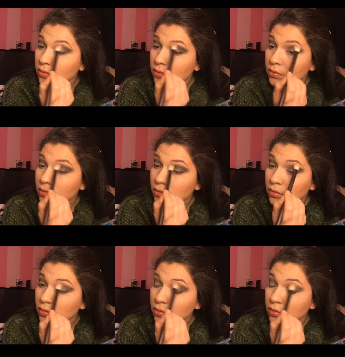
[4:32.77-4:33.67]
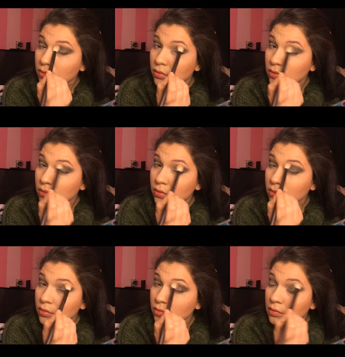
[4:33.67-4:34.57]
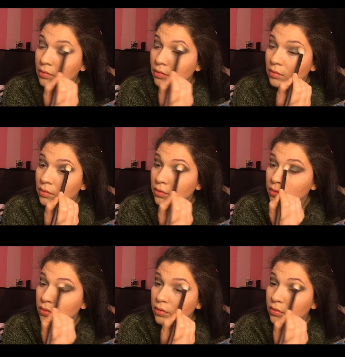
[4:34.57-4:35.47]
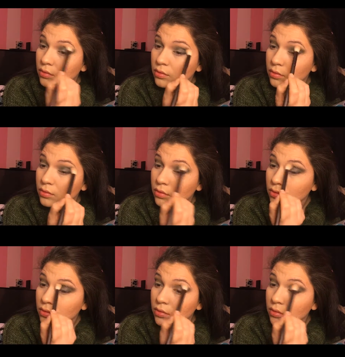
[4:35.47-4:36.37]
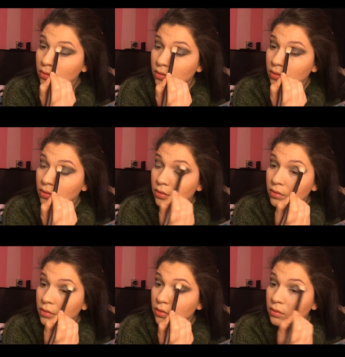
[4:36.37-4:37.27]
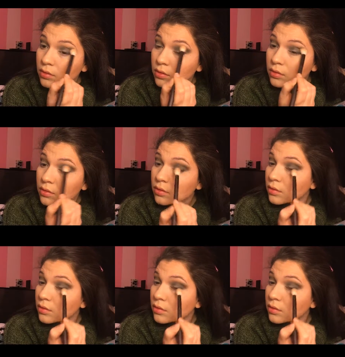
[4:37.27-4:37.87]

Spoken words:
[no speech]